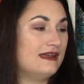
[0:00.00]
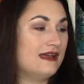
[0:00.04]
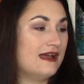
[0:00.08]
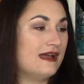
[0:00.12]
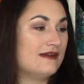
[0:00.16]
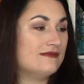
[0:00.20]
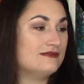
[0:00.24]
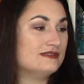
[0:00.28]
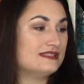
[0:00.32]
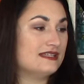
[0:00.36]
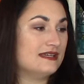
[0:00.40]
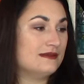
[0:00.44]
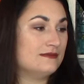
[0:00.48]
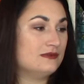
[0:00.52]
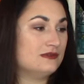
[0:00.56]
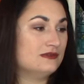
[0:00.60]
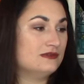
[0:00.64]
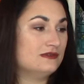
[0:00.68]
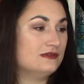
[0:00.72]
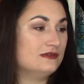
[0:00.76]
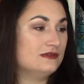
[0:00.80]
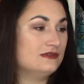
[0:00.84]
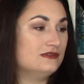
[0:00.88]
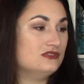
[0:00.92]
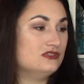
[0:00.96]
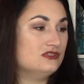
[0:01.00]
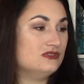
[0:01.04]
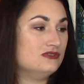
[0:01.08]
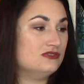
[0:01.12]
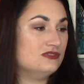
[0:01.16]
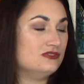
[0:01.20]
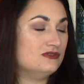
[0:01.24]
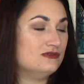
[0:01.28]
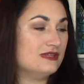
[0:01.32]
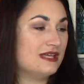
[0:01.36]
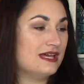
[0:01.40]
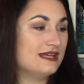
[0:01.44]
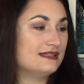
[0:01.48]
I was able to
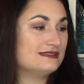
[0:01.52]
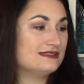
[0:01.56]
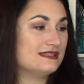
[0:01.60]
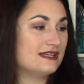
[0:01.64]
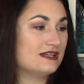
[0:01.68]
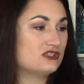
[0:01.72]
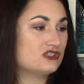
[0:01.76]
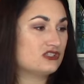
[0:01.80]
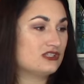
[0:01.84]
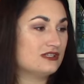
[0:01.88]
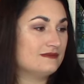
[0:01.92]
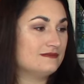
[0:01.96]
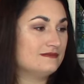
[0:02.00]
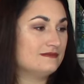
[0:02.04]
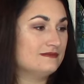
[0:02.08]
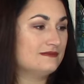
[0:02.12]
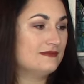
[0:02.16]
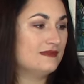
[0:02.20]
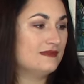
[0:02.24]
do that section.